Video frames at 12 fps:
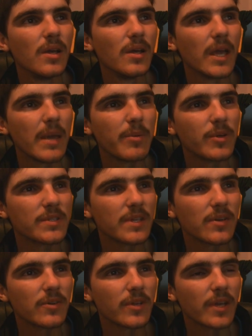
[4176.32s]
He put
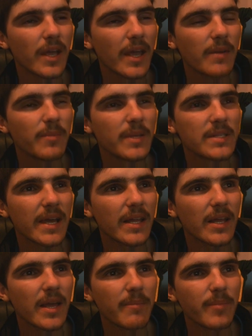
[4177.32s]
Singleton ahead, but
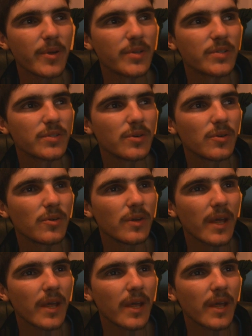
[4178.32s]
Taylor Hepburn scored,